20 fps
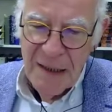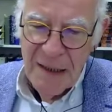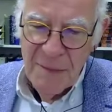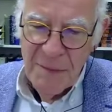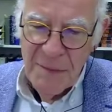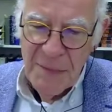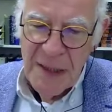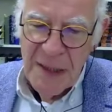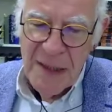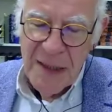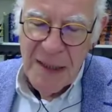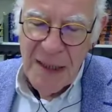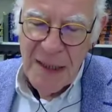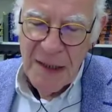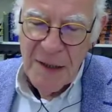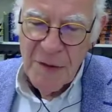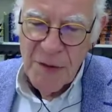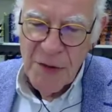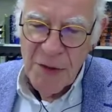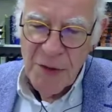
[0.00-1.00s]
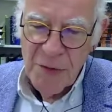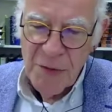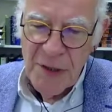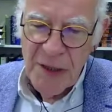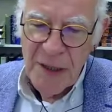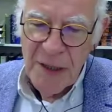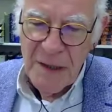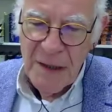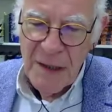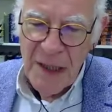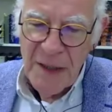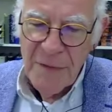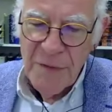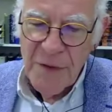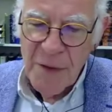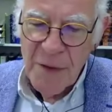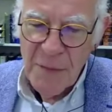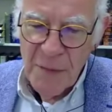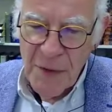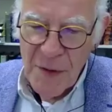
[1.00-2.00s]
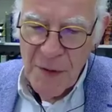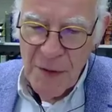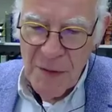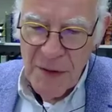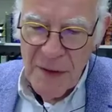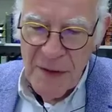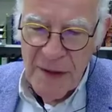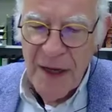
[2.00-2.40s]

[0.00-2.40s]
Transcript: means that you should give them a